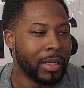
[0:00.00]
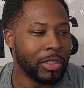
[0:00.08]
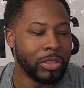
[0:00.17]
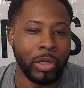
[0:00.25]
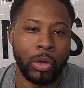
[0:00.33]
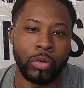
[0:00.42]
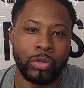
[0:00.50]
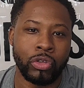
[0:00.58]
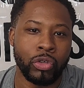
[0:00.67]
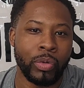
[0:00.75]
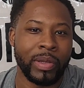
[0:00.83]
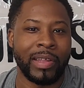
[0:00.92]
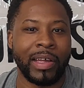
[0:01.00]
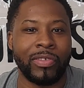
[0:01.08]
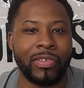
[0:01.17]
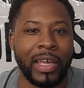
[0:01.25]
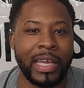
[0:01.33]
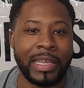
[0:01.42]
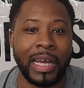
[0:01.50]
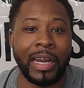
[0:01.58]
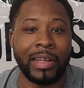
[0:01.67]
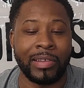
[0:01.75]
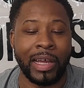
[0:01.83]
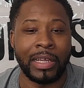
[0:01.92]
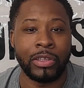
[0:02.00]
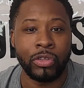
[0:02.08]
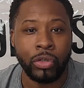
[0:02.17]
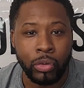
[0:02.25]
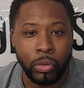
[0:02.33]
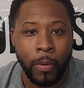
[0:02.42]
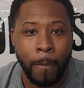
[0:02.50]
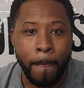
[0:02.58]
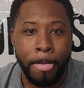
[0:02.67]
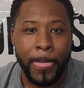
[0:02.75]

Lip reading: do as I say, not as I do.